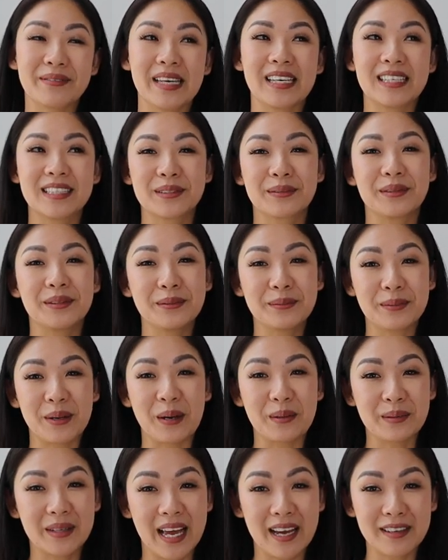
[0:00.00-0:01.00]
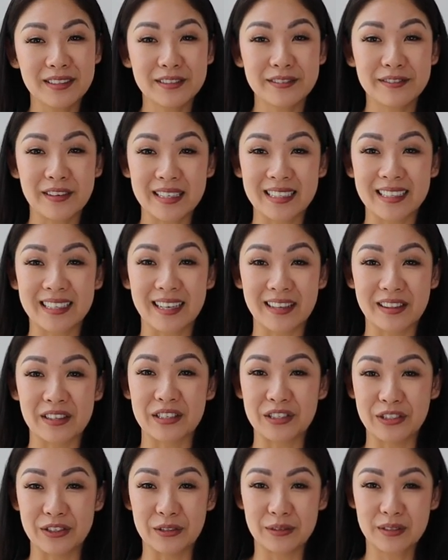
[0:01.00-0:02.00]
means we'll probably have to find another
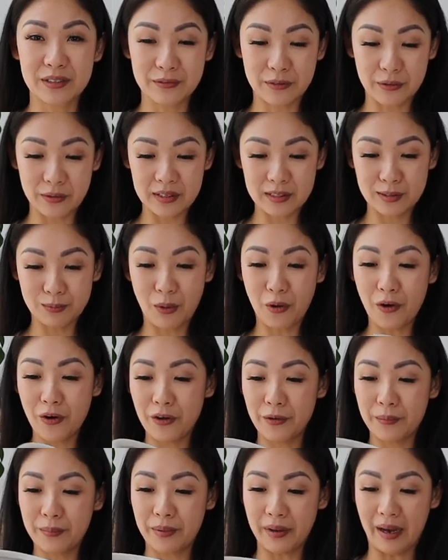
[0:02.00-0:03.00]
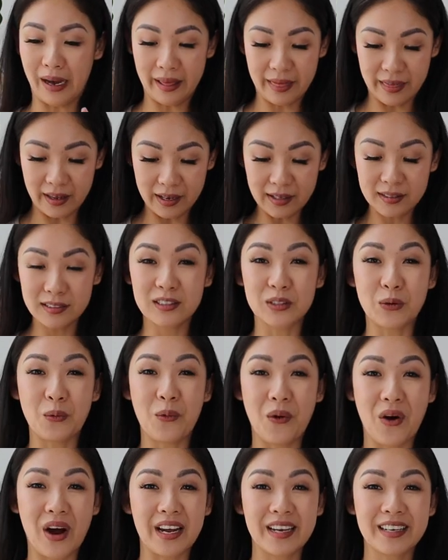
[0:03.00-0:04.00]
use for this pot, but I think it's
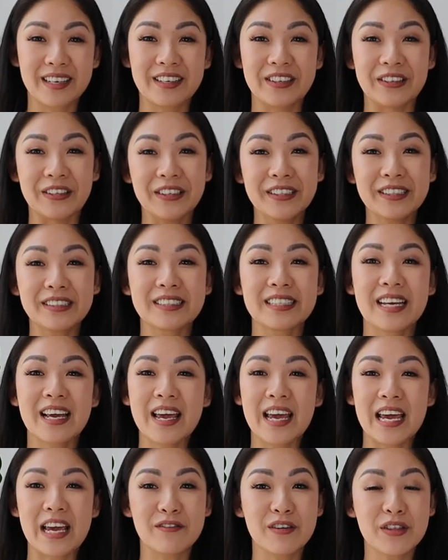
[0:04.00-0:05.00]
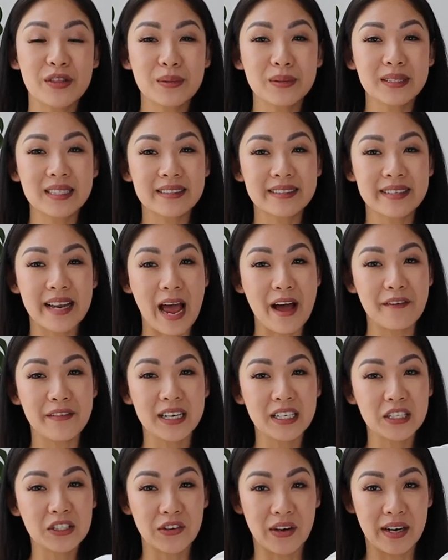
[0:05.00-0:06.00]
quite cute. Even though it doesn't have
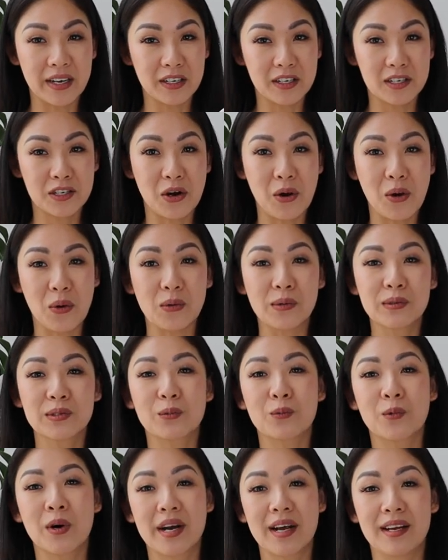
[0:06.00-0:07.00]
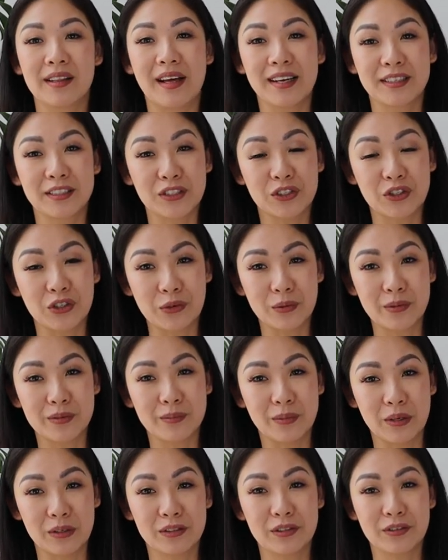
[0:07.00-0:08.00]
any drainage holes, what I like to do
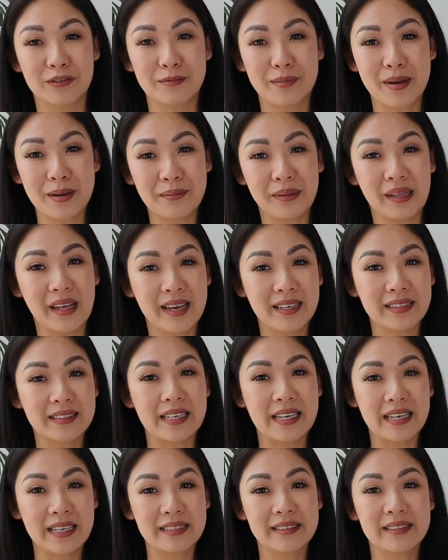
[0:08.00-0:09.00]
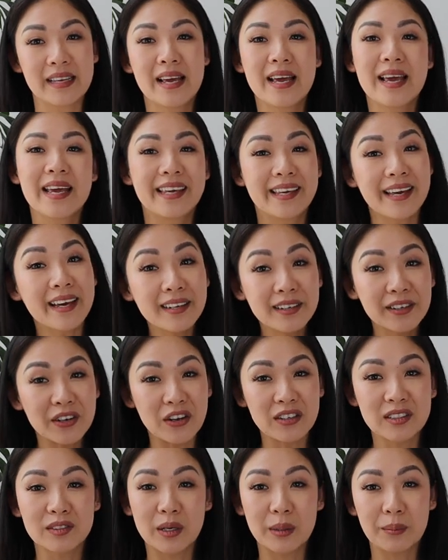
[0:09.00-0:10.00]
with most of my plants is get a
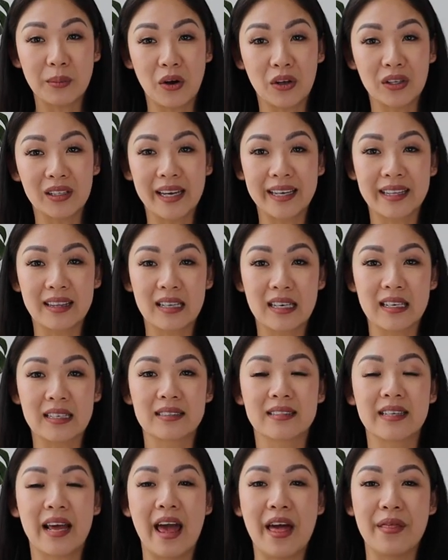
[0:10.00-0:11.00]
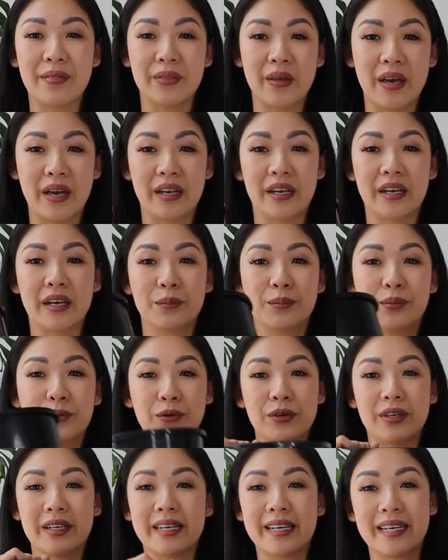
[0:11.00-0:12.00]
nursery pot like this and then
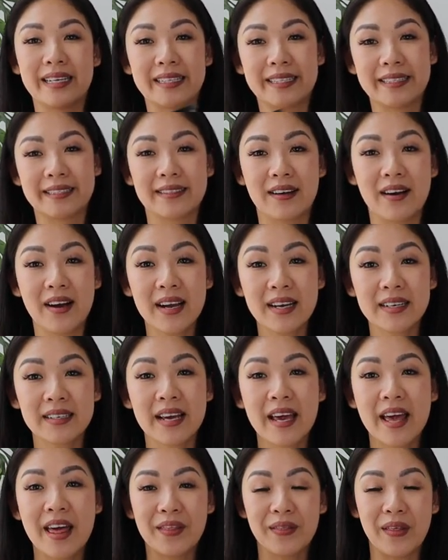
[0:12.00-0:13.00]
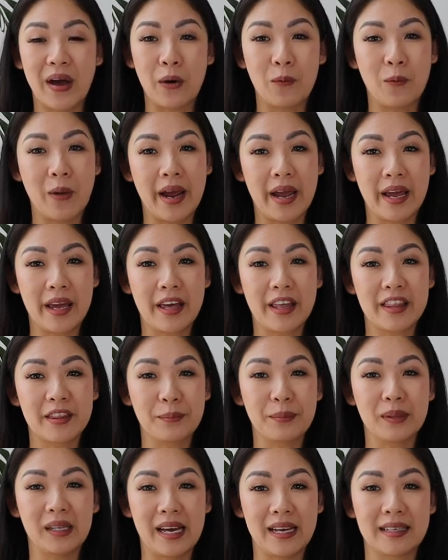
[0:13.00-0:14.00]
put it inside. That way
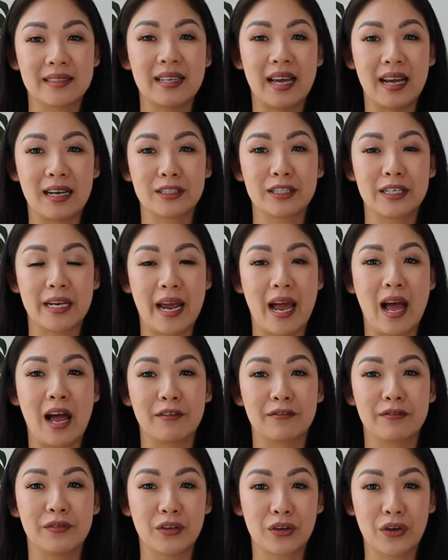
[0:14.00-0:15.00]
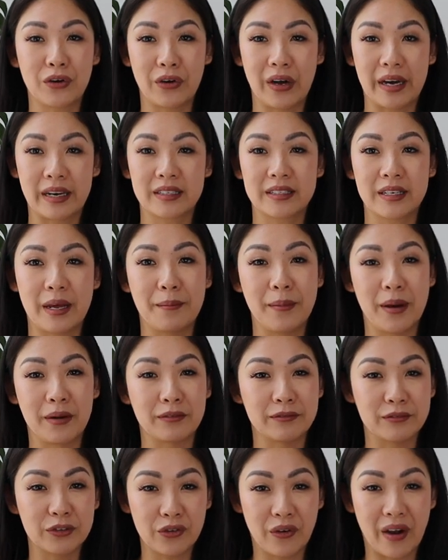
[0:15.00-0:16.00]
the plants actually have the correct amount of